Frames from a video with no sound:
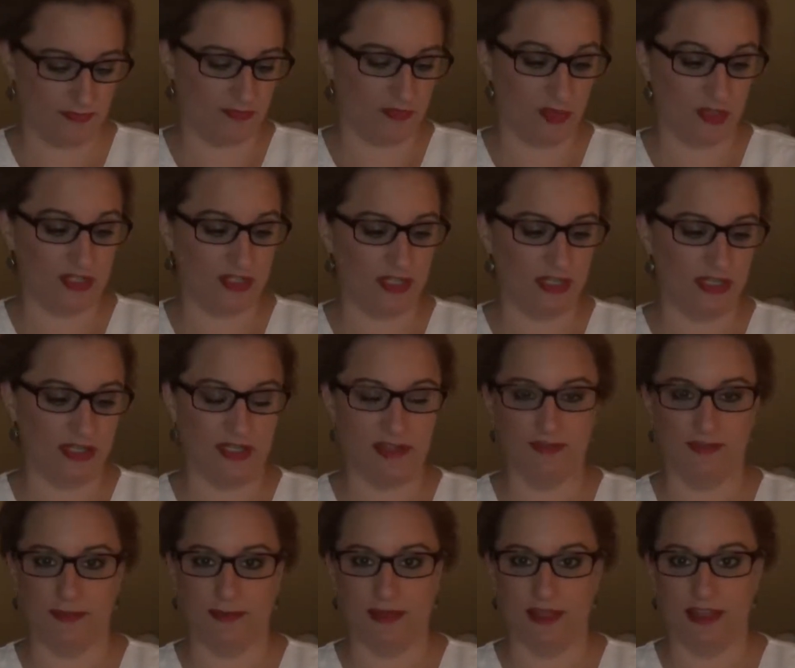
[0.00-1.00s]
fortunately
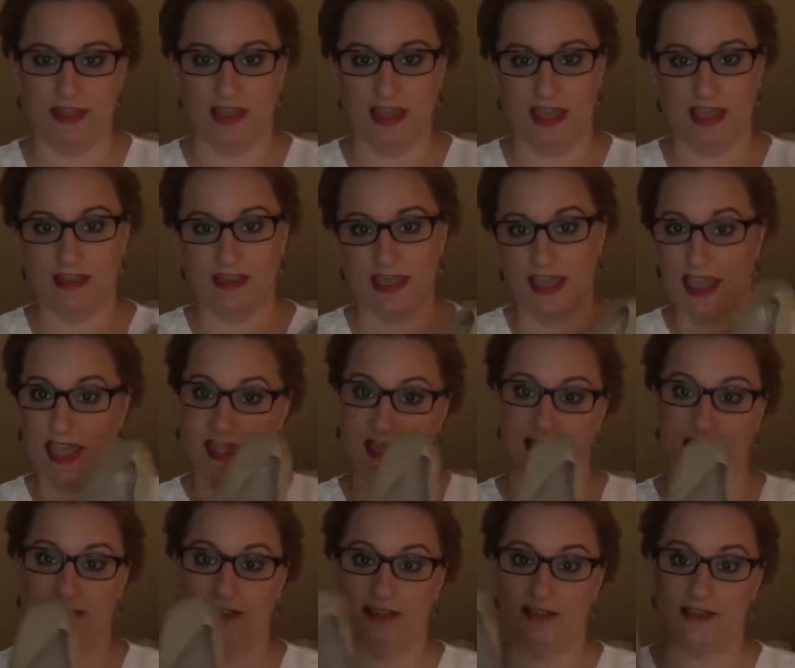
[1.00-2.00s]
for me, they had the
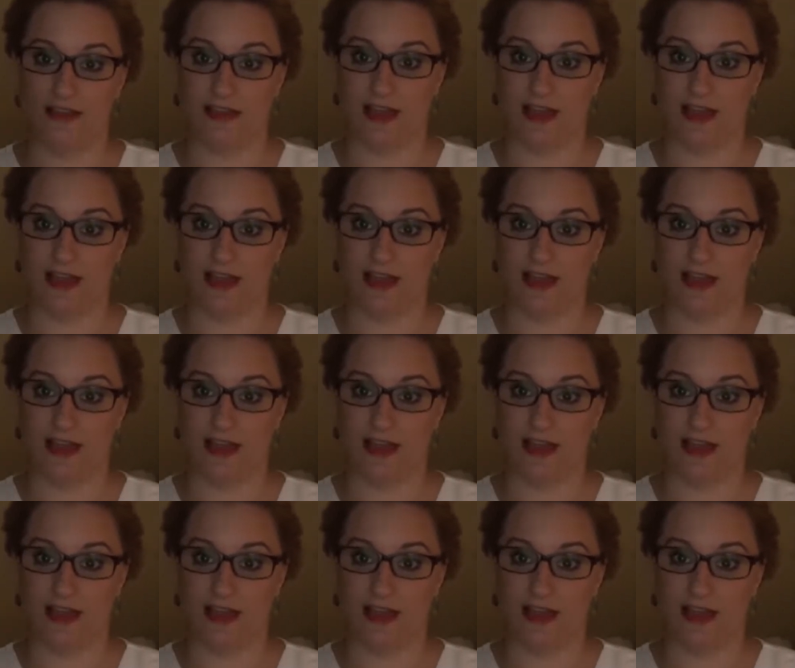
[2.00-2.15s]
8 in